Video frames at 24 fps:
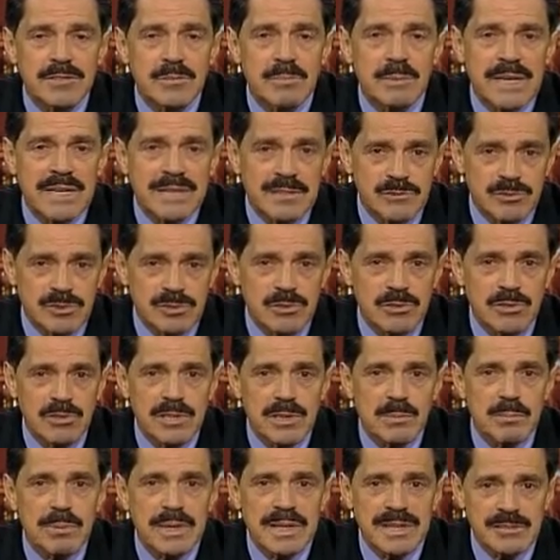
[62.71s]
to making
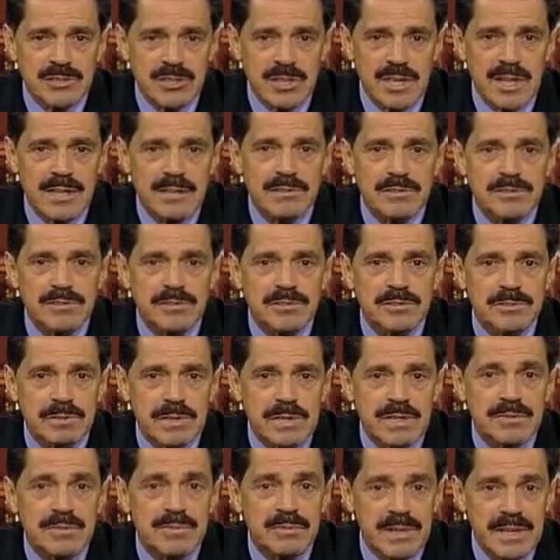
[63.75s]
sure that PEG channels are
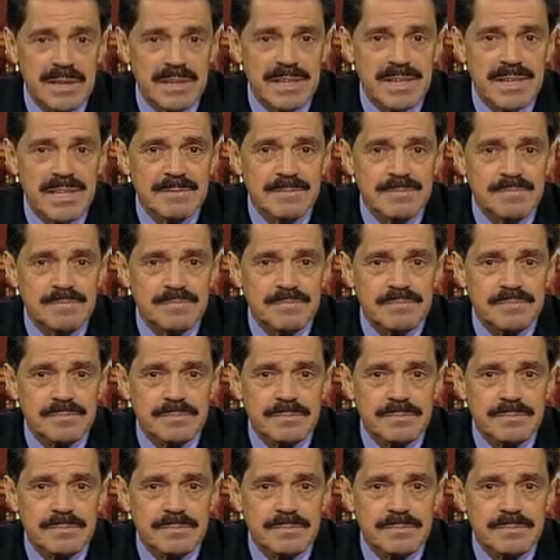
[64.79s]
treated fairly,